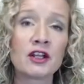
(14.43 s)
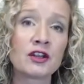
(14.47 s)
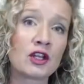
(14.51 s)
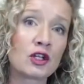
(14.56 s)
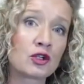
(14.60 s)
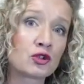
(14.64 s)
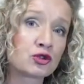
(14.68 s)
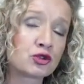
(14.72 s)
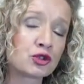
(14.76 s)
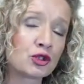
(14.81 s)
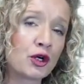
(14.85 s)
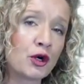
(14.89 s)

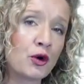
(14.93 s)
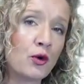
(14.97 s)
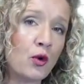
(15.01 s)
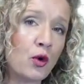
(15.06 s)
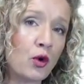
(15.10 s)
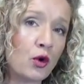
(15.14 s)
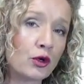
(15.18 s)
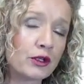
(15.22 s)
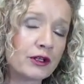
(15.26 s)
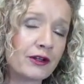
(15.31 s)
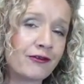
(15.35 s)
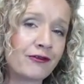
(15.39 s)
the true
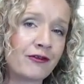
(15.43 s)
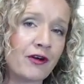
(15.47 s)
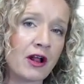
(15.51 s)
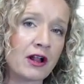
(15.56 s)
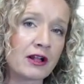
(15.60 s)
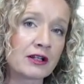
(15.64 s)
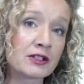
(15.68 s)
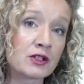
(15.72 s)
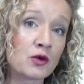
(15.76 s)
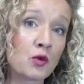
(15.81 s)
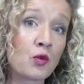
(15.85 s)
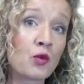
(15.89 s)
or the
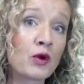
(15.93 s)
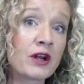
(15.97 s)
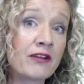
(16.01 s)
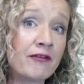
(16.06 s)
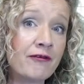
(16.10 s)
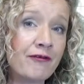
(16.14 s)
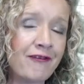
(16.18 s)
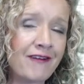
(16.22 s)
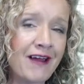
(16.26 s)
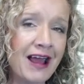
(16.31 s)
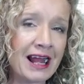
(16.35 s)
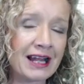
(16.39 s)
false with
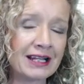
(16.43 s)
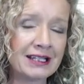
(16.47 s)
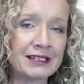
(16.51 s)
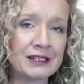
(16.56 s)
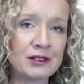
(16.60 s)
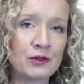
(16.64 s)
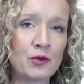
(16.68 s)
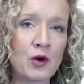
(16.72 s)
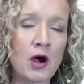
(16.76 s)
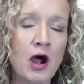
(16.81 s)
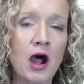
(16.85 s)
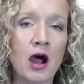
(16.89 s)
a
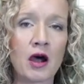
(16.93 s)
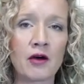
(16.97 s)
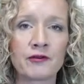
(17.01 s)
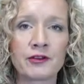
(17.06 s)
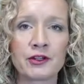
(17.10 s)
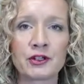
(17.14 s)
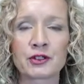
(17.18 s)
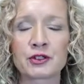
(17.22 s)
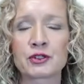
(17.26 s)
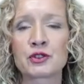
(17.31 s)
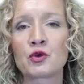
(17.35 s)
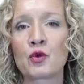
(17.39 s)
value
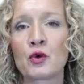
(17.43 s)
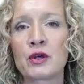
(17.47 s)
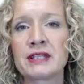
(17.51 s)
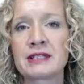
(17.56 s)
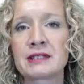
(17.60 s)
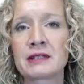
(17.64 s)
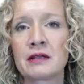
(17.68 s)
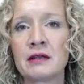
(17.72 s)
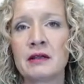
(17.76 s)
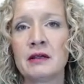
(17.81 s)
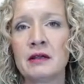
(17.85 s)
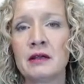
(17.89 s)
of your
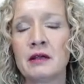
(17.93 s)
choice.